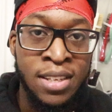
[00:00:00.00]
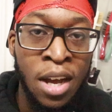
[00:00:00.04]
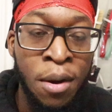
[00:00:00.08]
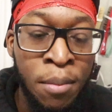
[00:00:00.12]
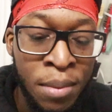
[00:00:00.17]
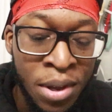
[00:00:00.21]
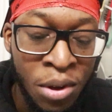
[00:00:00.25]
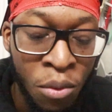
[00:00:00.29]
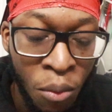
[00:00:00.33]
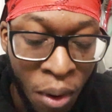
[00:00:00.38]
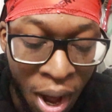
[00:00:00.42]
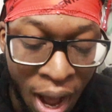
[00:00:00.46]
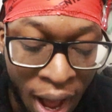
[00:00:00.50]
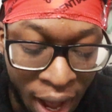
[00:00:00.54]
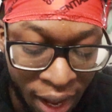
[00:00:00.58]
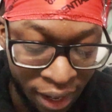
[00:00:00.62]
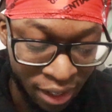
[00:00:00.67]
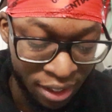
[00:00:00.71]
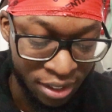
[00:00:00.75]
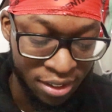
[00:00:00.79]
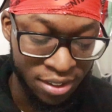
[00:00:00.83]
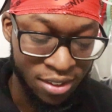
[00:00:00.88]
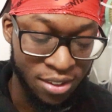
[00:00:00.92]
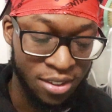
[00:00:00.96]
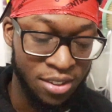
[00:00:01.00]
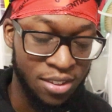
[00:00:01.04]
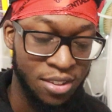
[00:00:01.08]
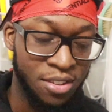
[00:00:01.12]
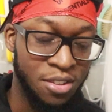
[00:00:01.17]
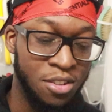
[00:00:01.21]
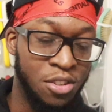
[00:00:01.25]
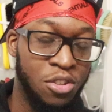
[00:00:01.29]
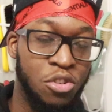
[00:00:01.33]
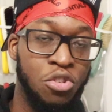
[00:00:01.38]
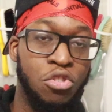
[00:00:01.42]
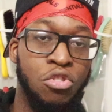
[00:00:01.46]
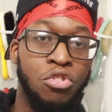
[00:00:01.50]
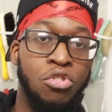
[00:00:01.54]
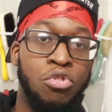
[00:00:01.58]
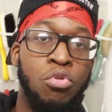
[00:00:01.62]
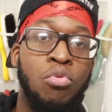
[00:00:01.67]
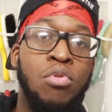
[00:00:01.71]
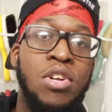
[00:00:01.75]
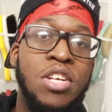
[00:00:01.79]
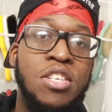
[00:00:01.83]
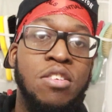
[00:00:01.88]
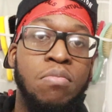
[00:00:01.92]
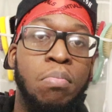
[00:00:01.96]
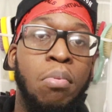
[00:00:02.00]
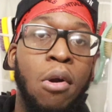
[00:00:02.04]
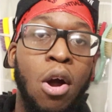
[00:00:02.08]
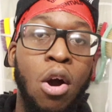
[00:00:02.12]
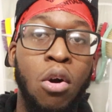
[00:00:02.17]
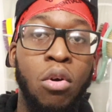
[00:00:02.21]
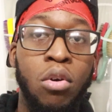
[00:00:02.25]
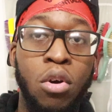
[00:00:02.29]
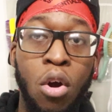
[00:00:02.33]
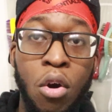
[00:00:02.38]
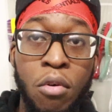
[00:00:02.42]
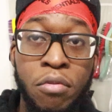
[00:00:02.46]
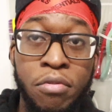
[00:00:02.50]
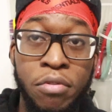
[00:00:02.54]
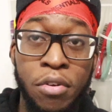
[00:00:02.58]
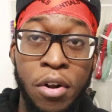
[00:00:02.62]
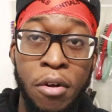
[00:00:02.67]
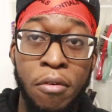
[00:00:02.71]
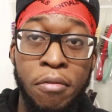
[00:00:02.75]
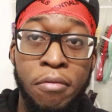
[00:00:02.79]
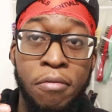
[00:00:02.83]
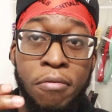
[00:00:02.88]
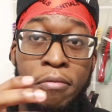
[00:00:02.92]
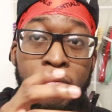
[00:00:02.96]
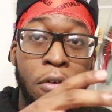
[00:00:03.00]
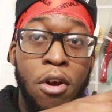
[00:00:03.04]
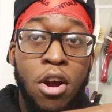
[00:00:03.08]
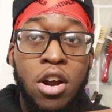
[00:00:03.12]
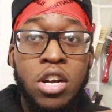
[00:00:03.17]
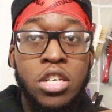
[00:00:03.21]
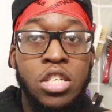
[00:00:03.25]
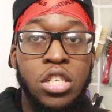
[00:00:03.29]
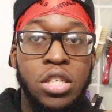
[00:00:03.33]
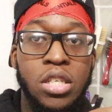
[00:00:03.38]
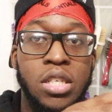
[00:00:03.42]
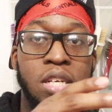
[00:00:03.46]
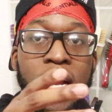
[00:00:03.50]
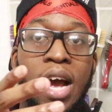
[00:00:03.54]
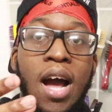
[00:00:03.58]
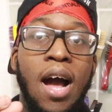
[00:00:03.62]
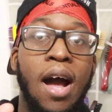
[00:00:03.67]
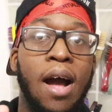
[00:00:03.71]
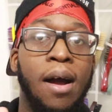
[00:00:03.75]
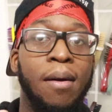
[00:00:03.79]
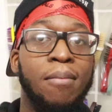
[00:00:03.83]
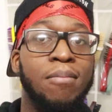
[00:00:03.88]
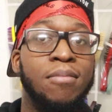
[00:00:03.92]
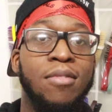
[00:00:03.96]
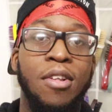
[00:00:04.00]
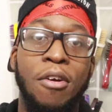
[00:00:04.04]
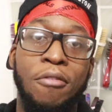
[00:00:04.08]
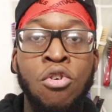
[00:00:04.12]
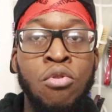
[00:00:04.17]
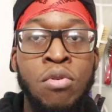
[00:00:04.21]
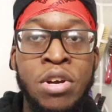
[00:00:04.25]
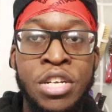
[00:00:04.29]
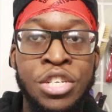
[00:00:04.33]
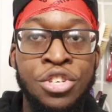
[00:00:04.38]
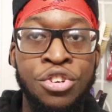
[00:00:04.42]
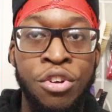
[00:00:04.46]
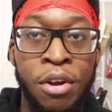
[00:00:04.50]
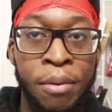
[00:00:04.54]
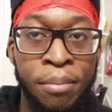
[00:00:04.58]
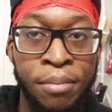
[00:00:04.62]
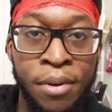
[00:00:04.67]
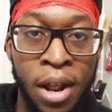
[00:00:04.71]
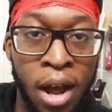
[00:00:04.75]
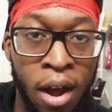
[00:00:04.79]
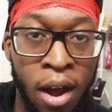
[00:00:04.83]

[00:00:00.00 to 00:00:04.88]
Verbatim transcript: Tell me why. Soon as bro go for the first chop, I knew he tripped